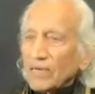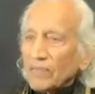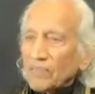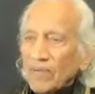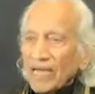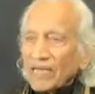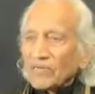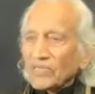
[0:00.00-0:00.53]

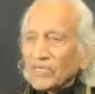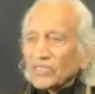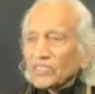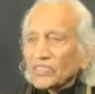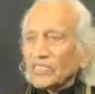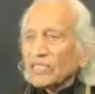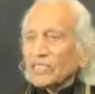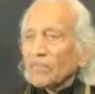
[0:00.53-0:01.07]
barriers
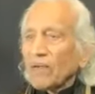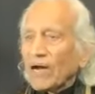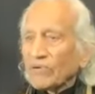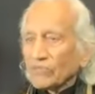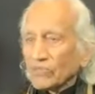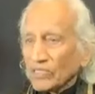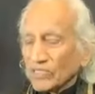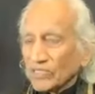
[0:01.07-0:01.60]
and the
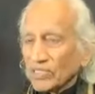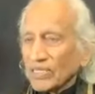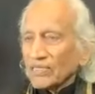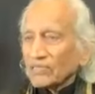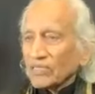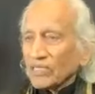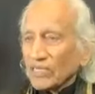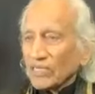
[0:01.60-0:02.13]
boundaries
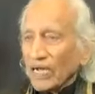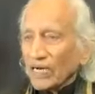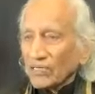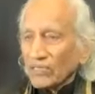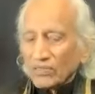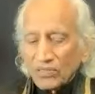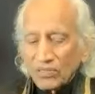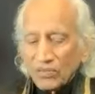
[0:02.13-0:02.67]
that are
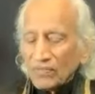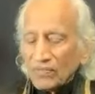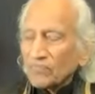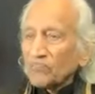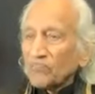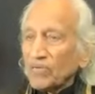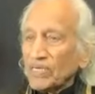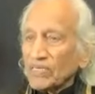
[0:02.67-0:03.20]

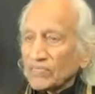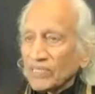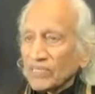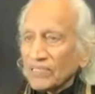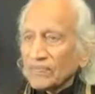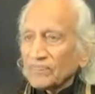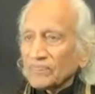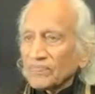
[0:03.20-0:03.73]
built
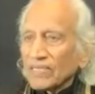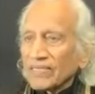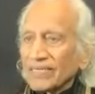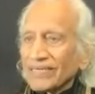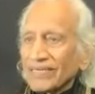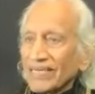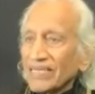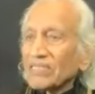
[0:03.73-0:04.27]

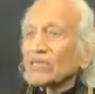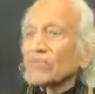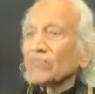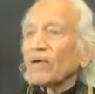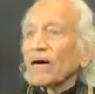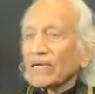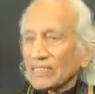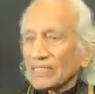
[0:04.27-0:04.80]
in the
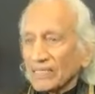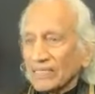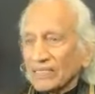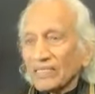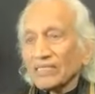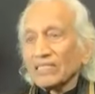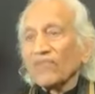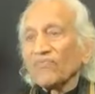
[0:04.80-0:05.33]
body
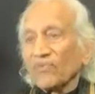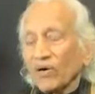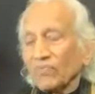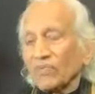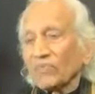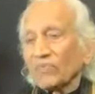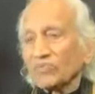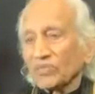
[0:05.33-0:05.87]
in the form
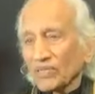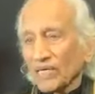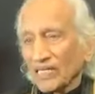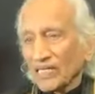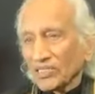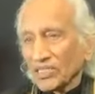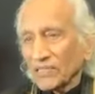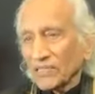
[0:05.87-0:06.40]
of
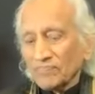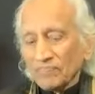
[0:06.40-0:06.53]
stress